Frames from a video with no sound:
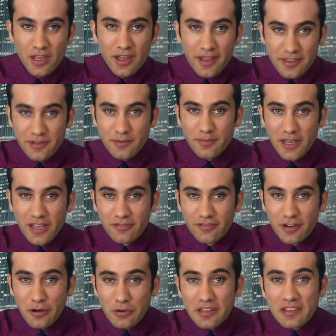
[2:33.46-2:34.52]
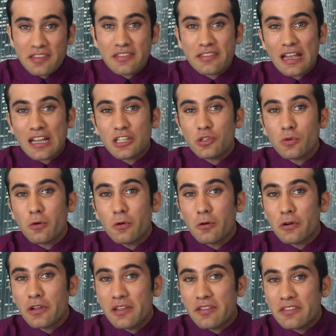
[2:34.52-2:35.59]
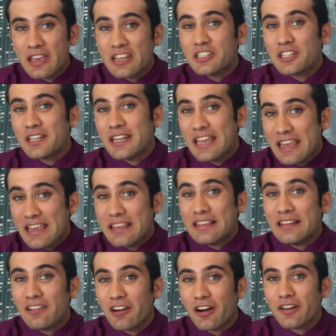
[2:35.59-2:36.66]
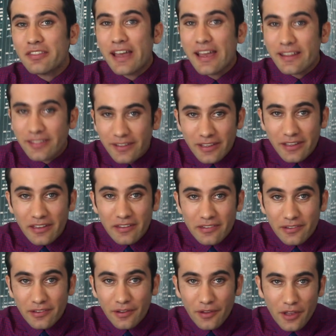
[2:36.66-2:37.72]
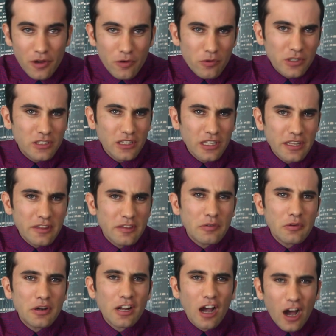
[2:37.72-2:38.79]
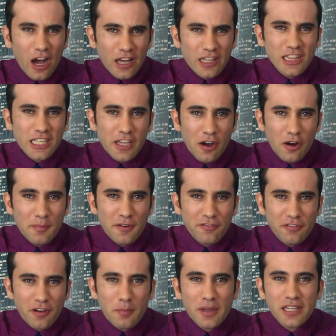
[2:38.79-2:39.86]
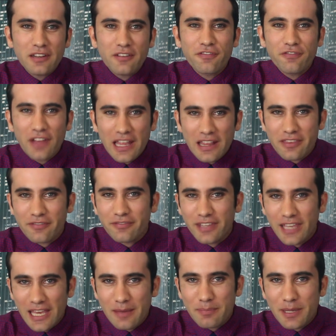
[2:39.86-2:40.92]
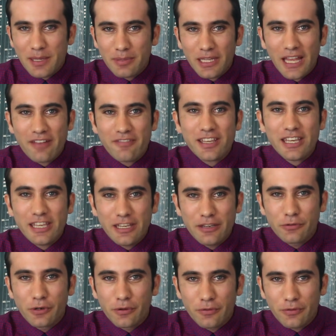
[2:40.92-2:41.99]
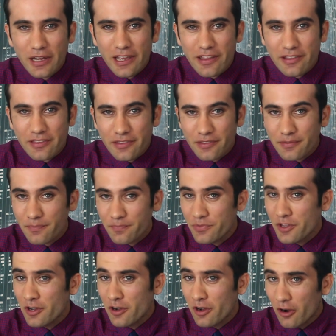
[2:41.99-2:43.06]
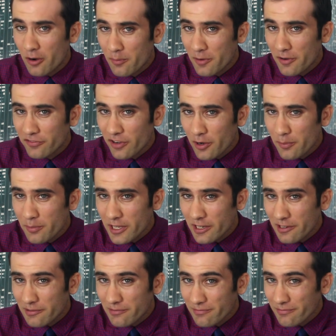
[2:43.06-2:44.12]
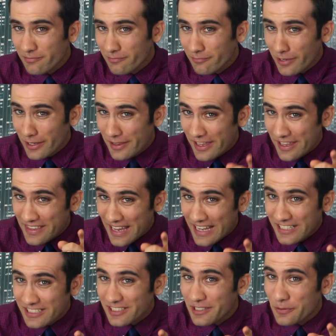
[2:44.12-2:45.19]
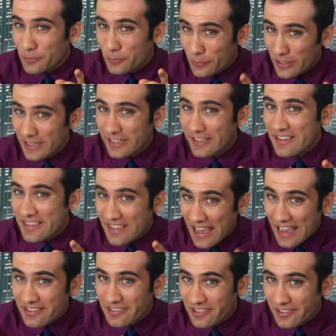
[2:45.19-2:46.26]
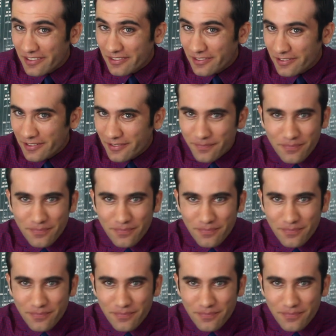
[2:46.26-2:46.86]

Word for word: As you may have noticed, sexual orientation isn't on that list, which leads to an oddly homophobic defense of gay people having equal rights. Homophobia? Well, that's actually really sexist.